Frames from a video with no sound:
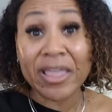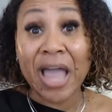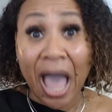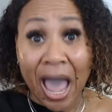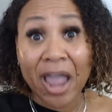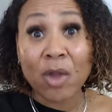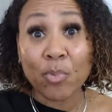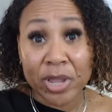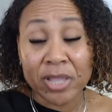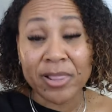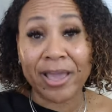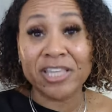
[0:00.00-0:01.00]
Like, I
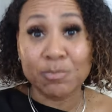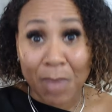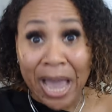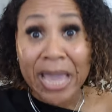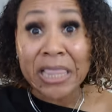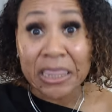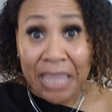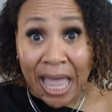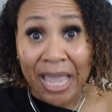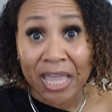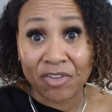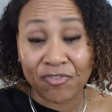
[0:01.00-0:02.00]
realize my
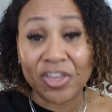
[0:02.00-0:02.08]
life